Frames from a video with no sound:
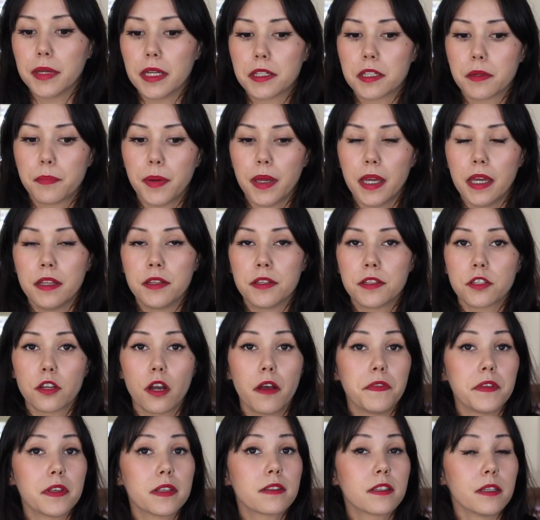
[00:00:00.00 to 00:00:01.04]
It depends
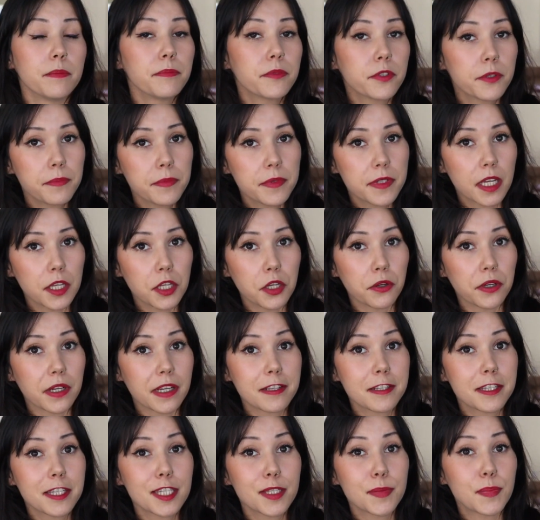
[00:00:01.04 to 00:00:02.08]
on the symptoms that you're
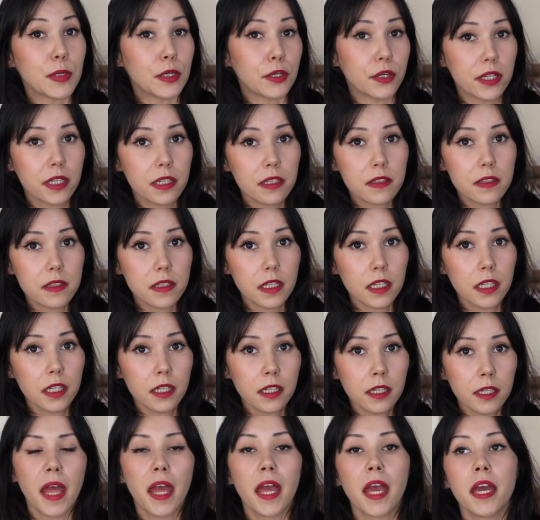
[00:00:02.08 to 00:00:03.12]
experiencing.
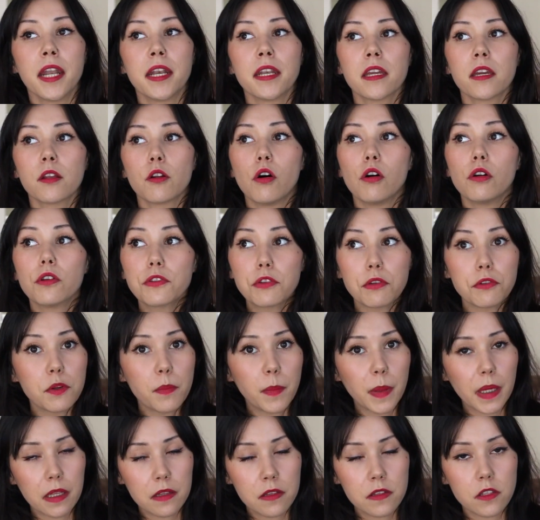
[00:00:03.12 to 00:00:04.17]
And it also
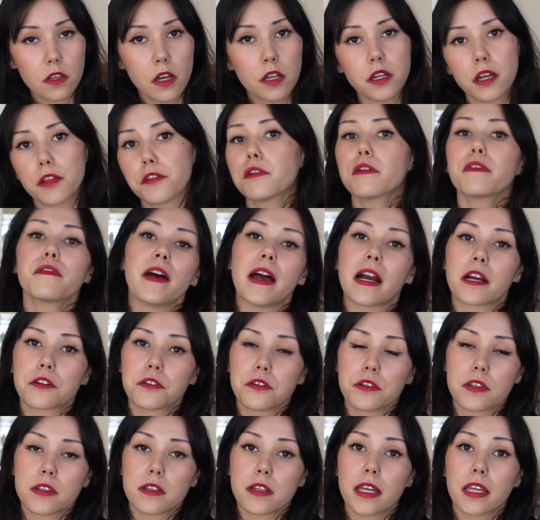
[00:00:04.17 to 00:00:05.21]
depends on other
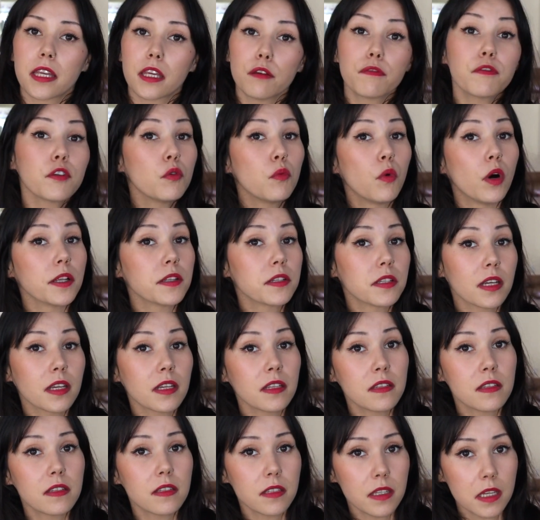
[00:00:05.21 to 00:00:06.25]
factors, like if you want to
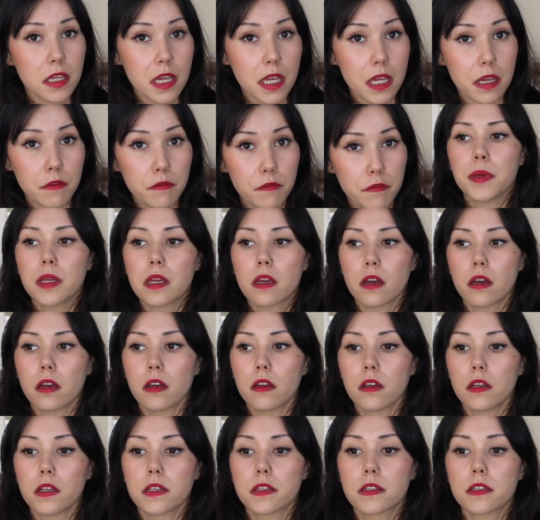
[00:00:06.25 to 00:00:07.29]
conceive.
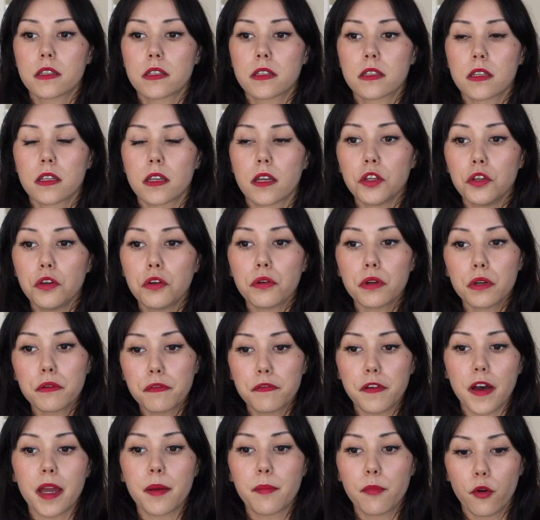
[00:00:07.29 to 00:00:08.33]
Because uterine
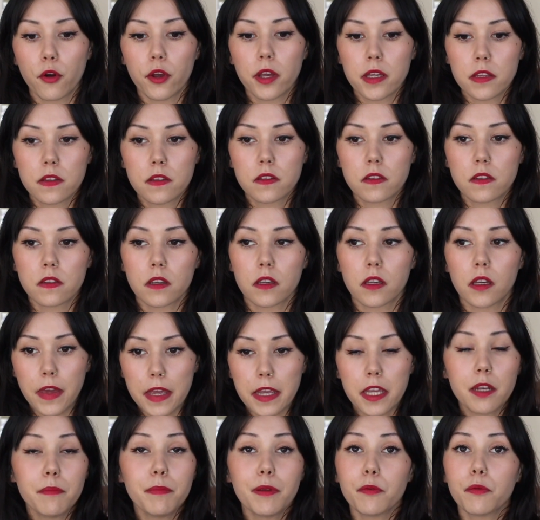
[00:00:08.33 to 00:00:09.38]
fibroids, they
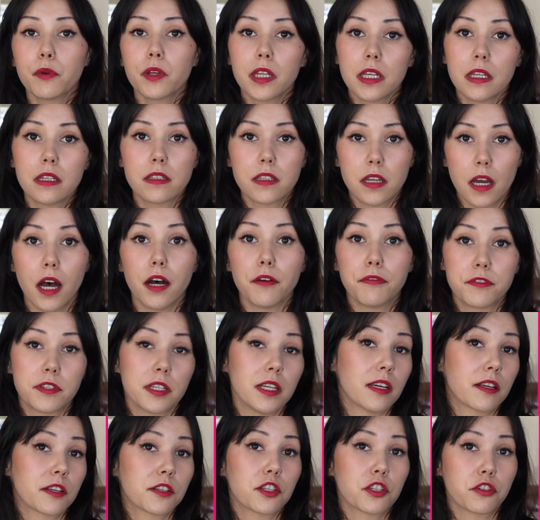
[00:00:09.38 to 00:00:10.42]
can be really tough
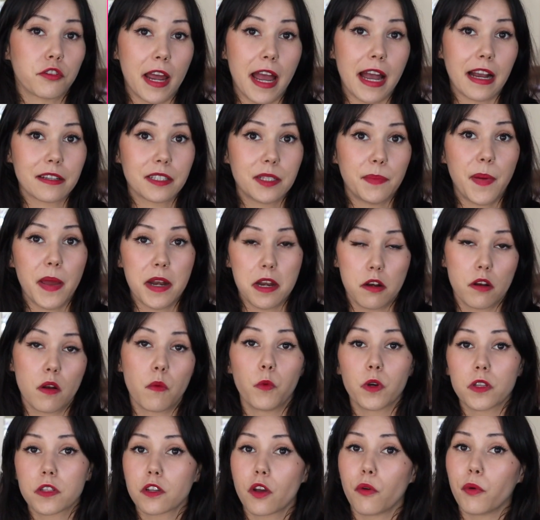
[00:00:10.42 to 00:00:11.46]
to extract depending on
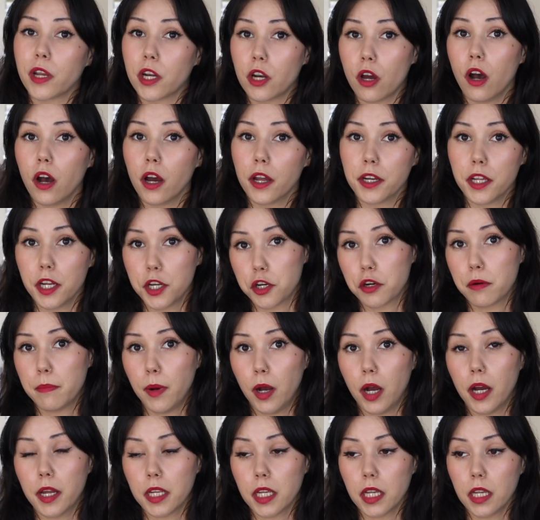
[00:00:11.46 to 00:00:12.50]
what's going on in your
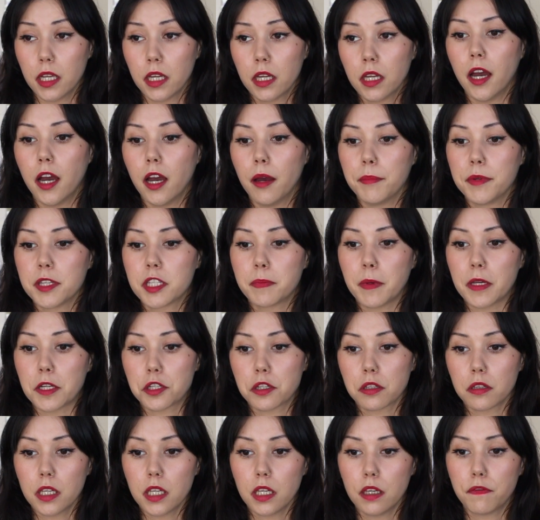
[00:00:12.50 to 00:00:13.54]
body, um,
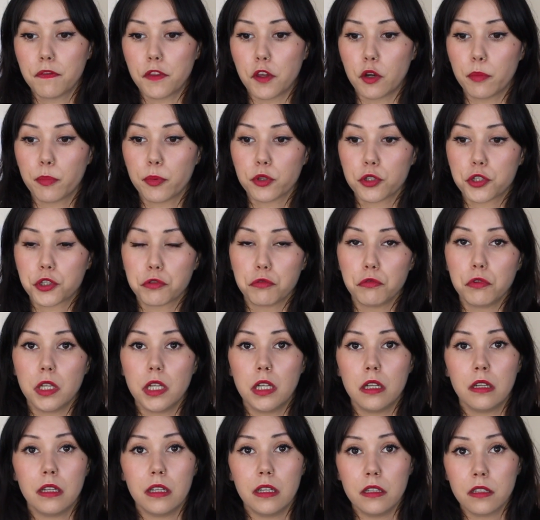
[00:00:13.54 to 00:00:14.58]
especially if they're
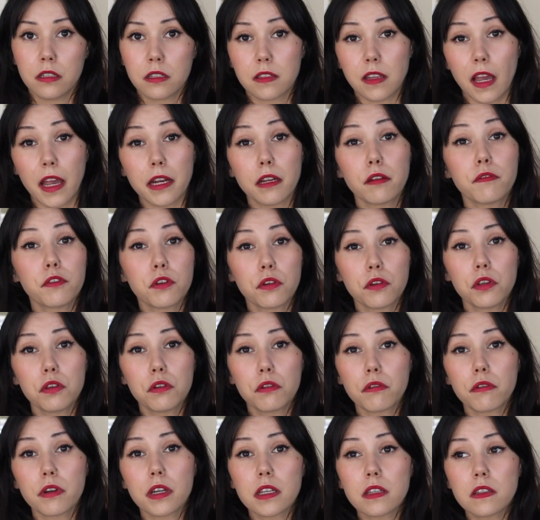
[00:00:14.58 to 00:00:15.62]
protruding inside of your
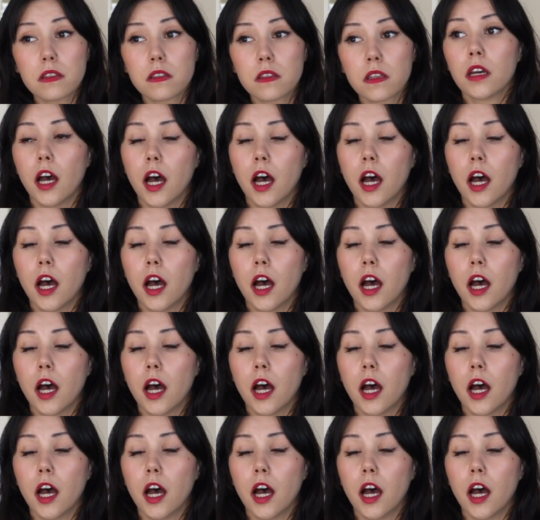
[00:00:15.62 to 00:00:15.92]
uterus.